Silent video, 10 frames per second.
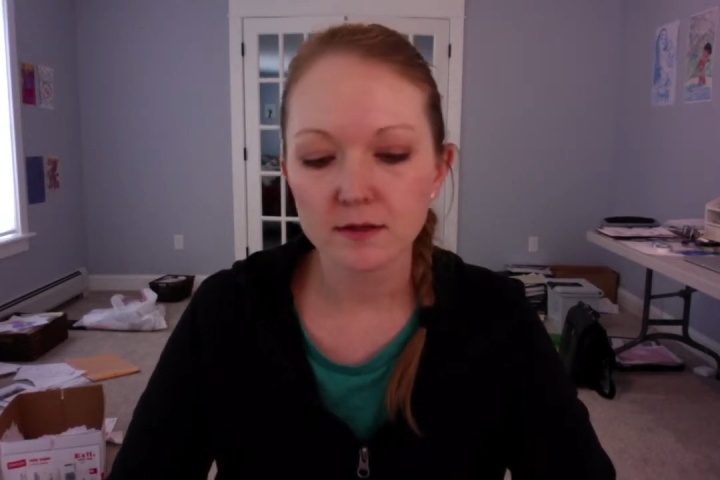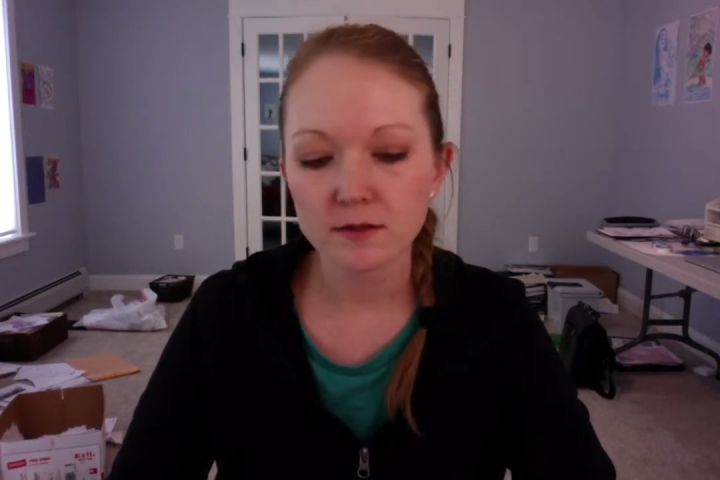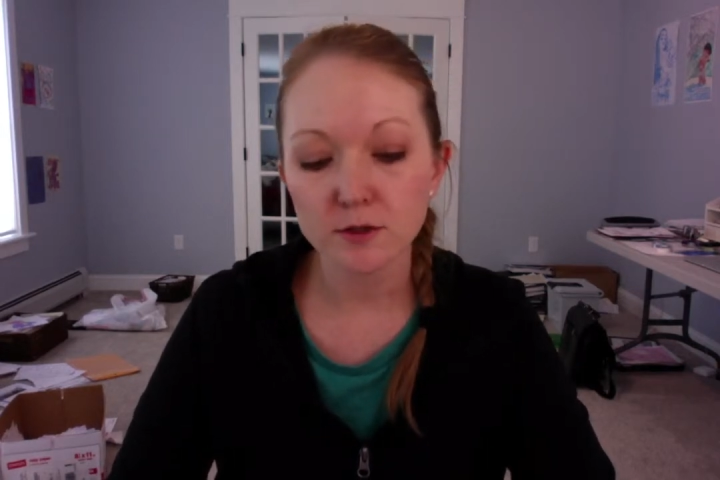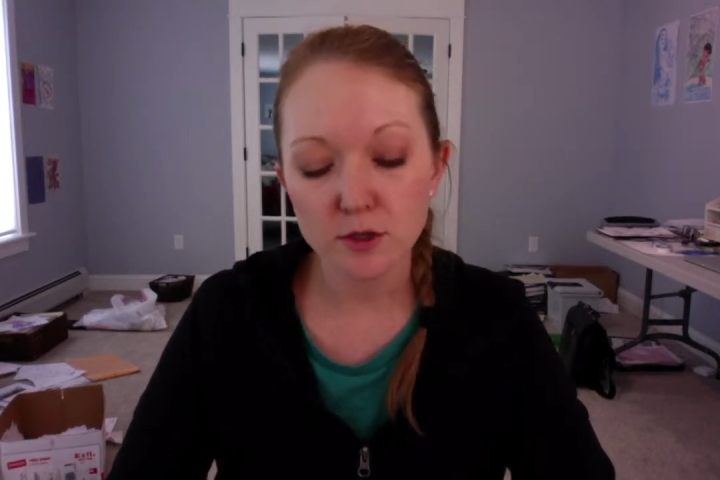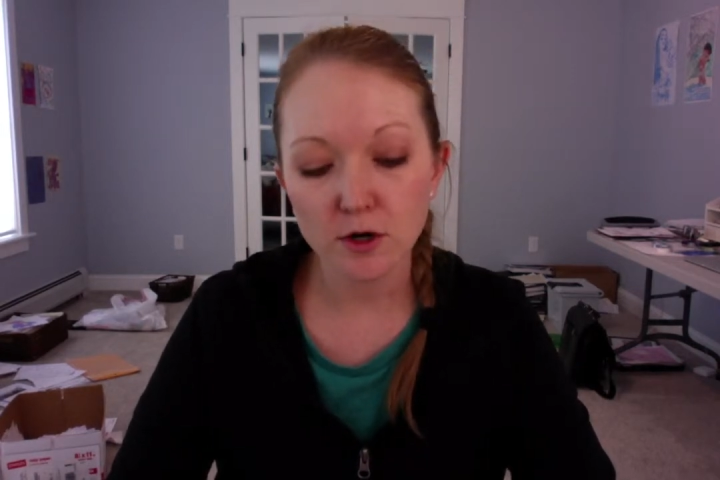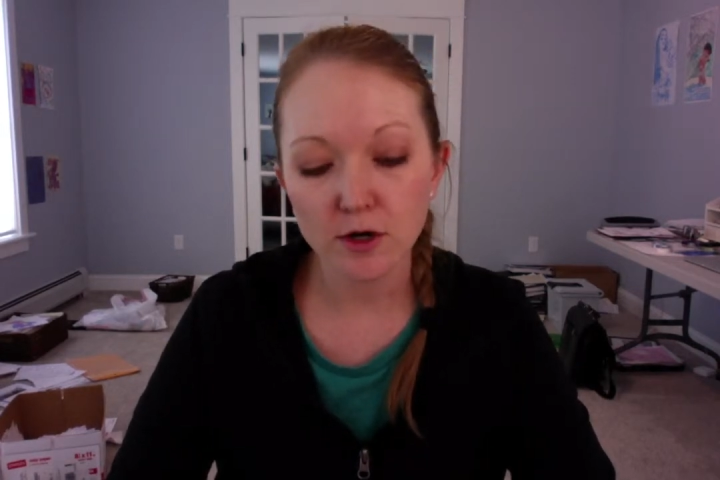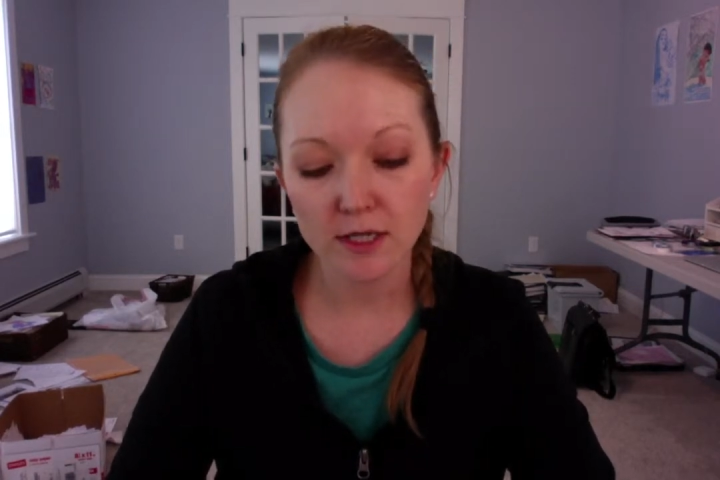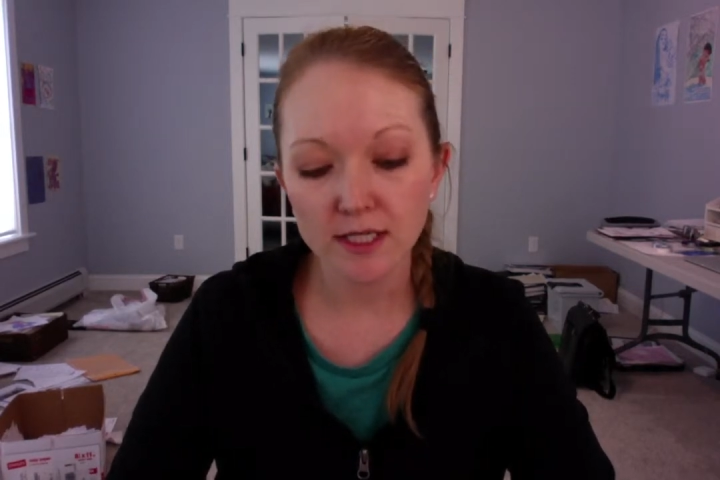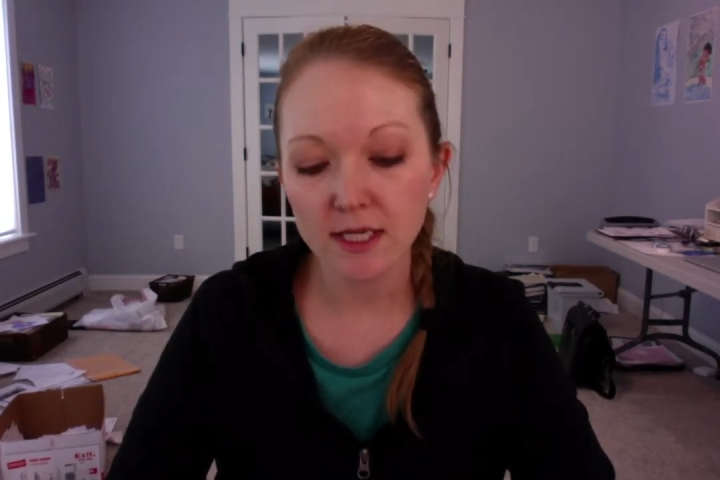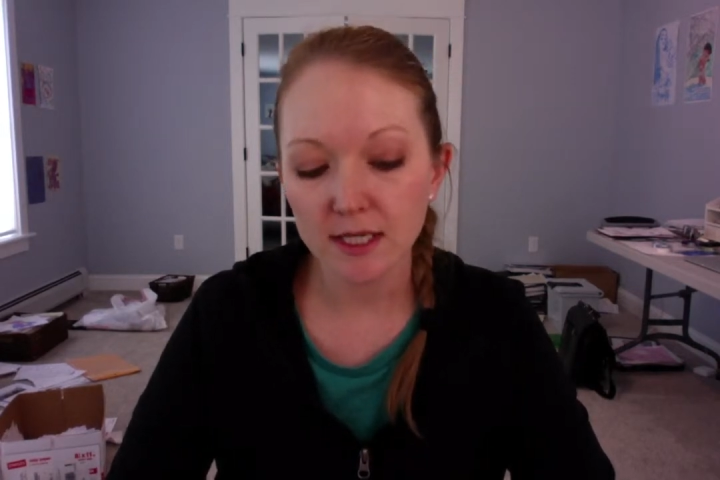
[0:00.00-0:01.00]
Dr. Carhart
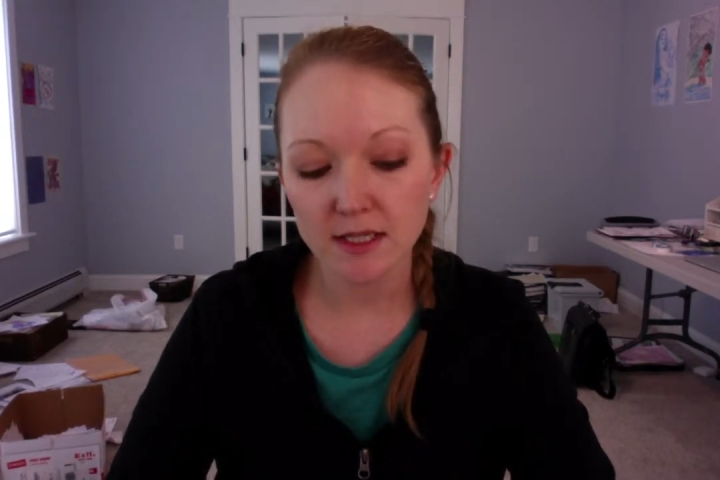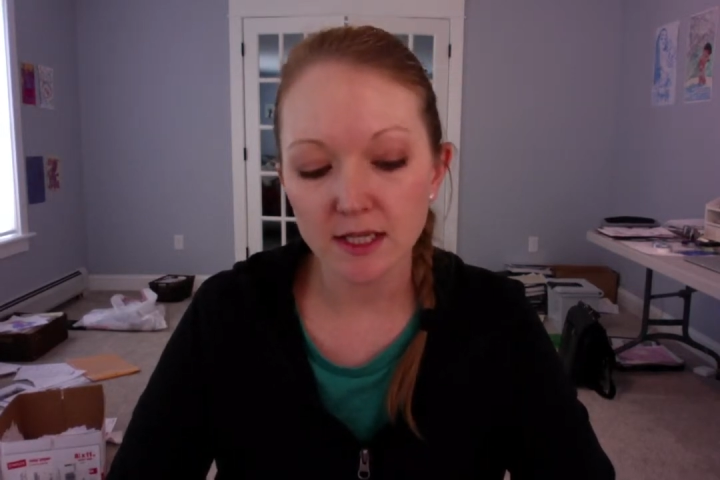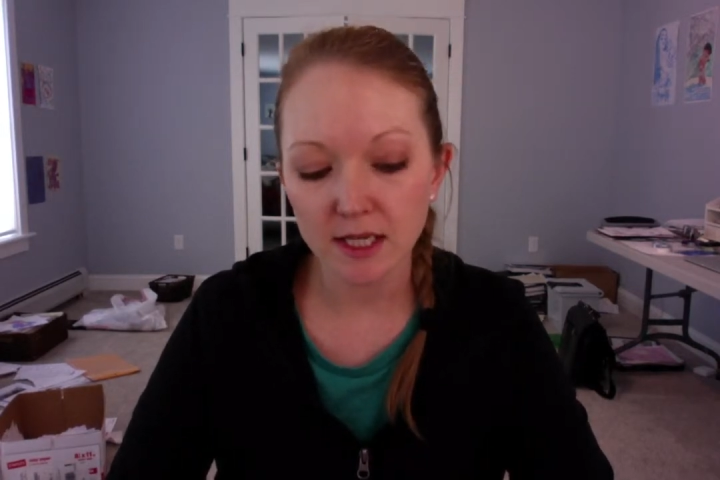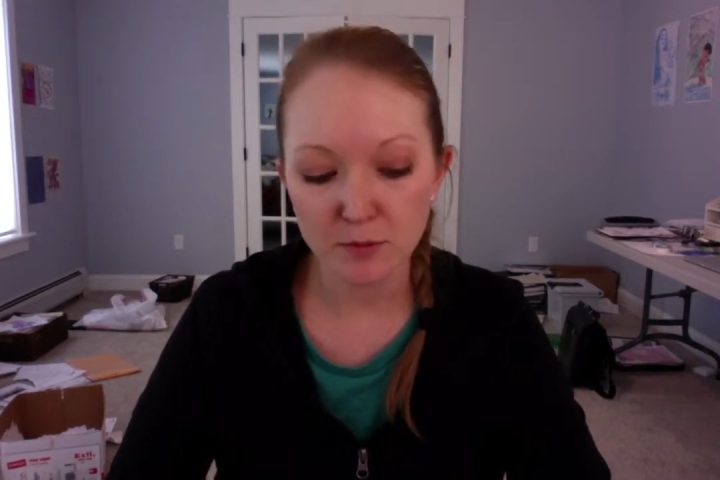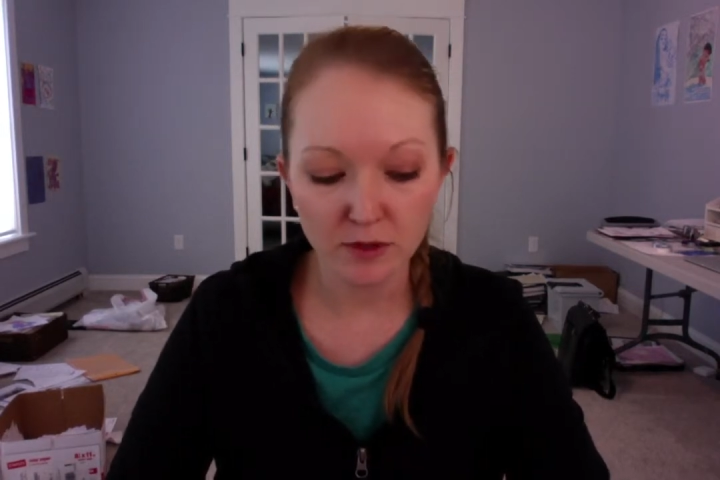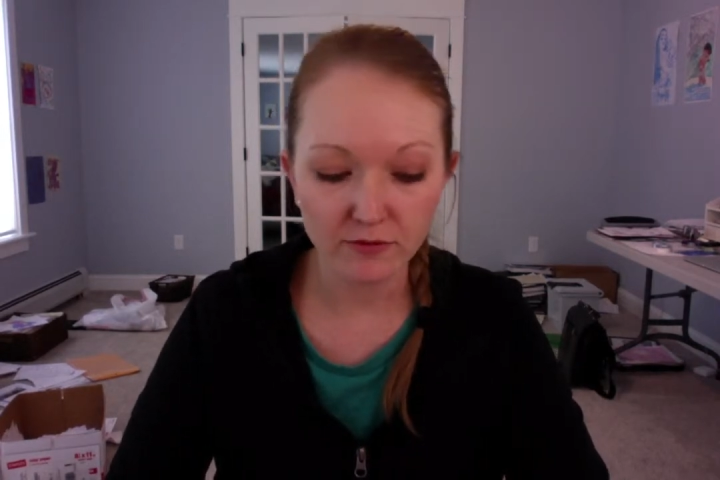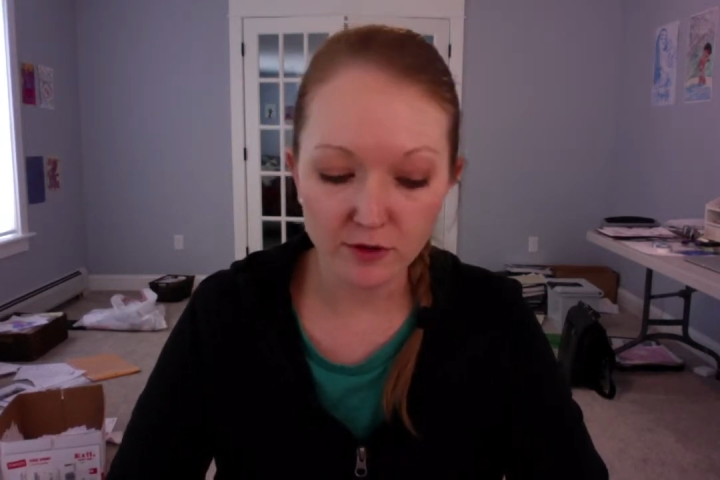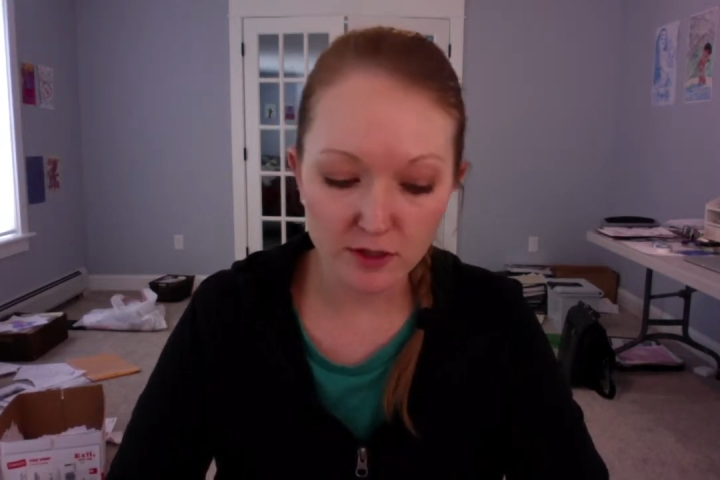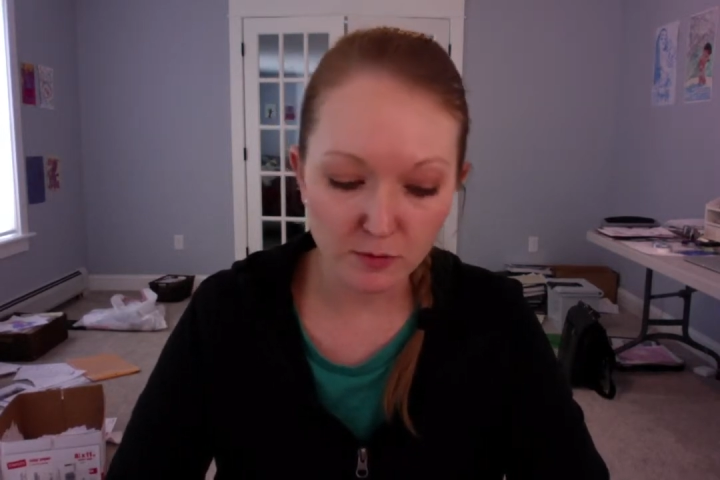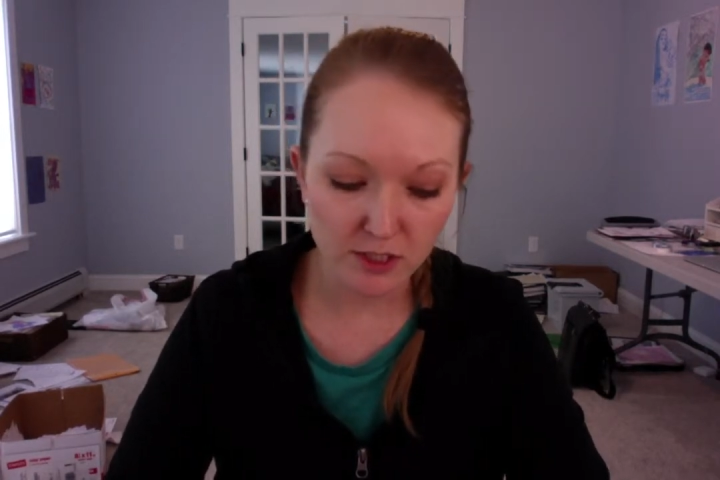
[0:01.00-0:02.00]
indicated that he preferred
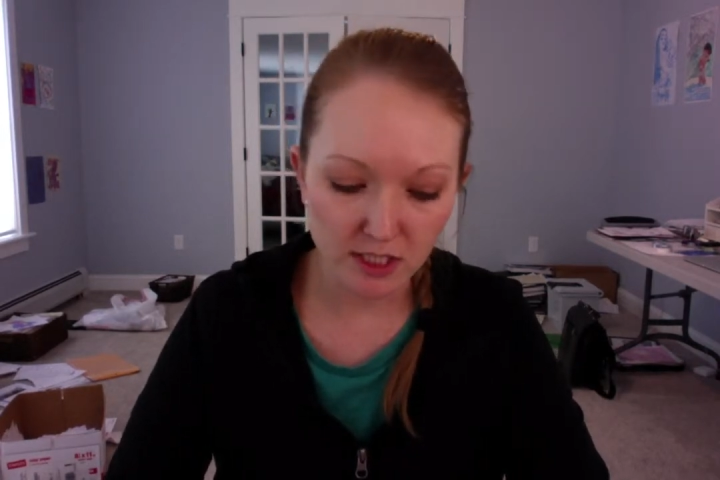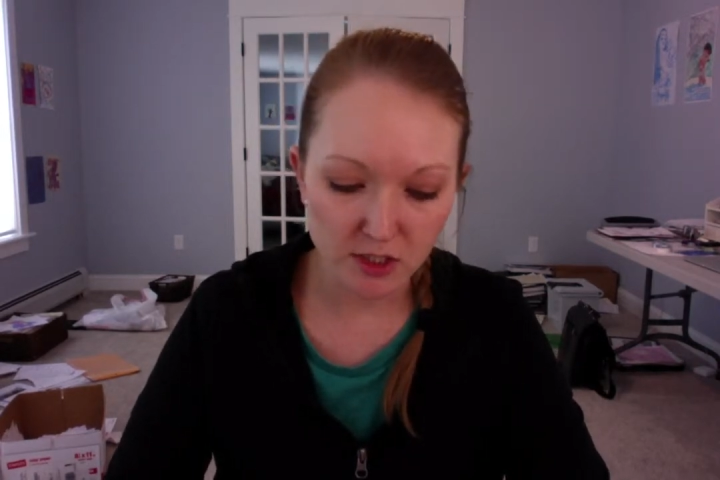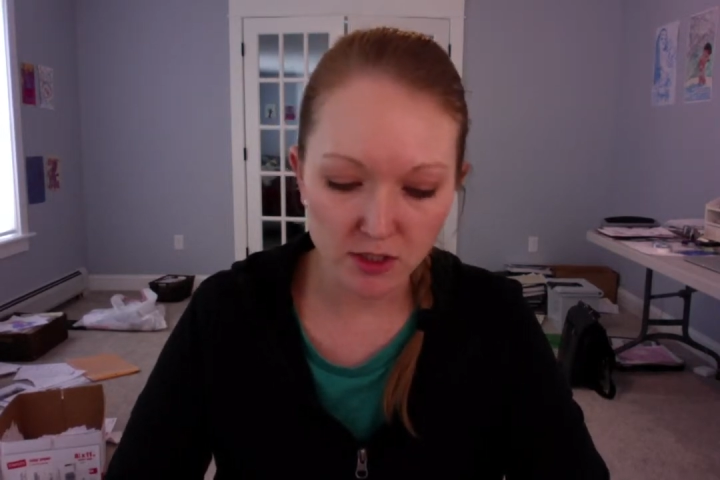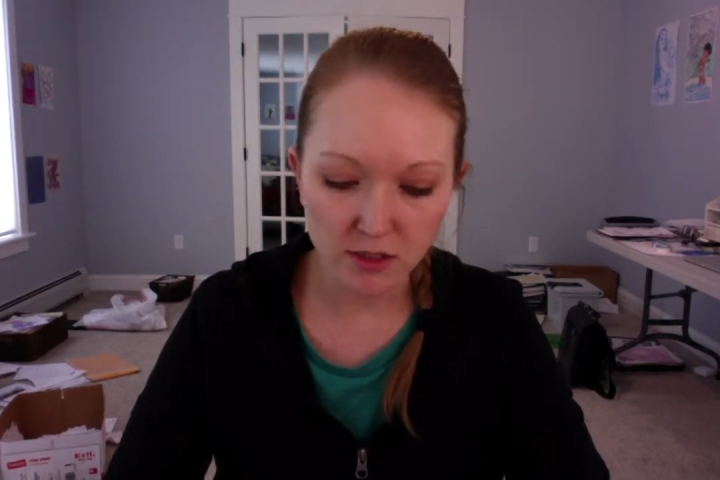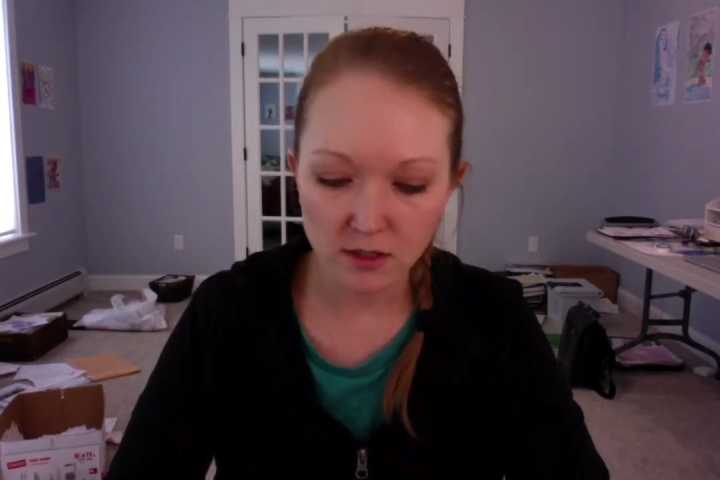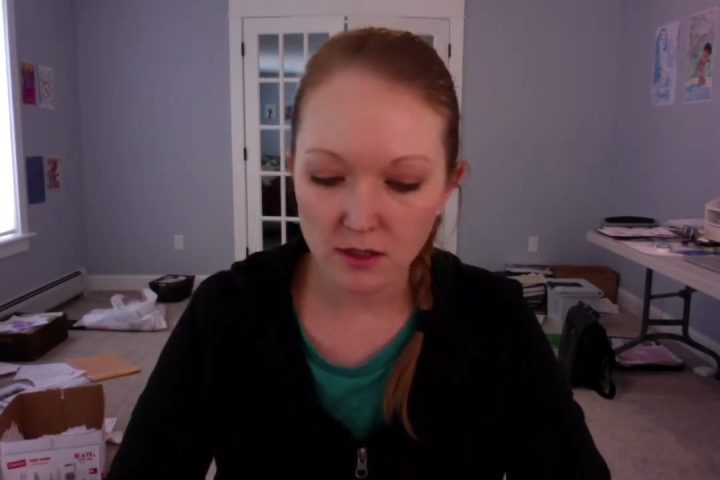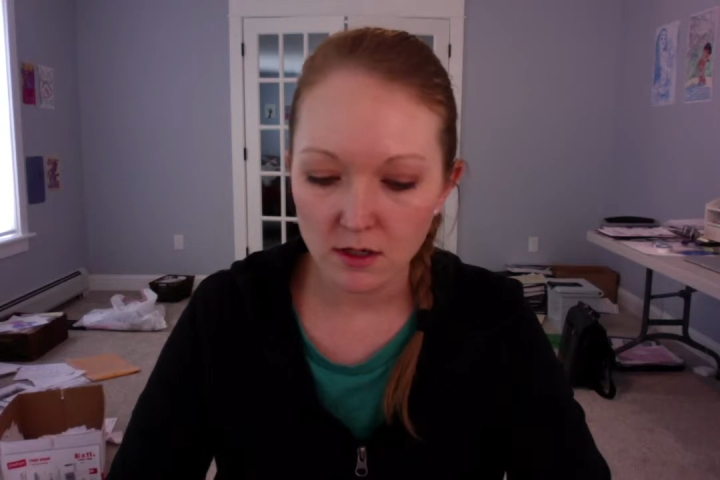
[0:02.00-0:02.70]
the procedure